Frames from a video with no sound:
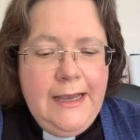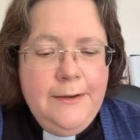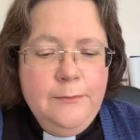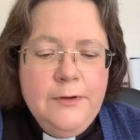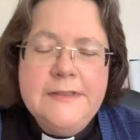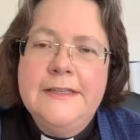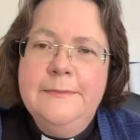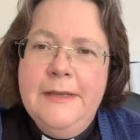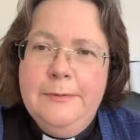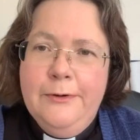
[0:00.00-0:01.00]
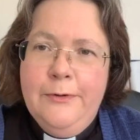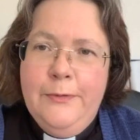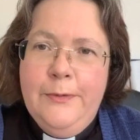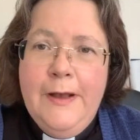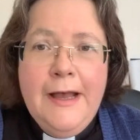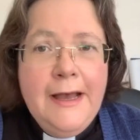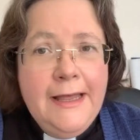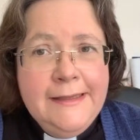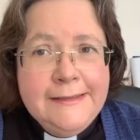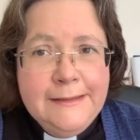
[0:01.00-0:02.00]
what some people call
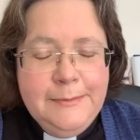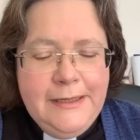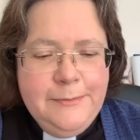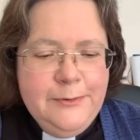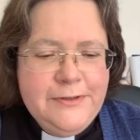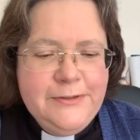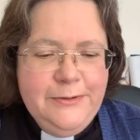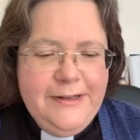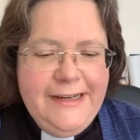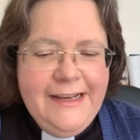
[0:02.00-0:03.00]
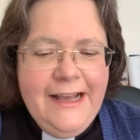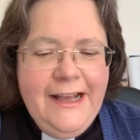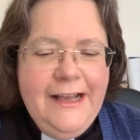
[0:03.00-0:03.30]
a little people story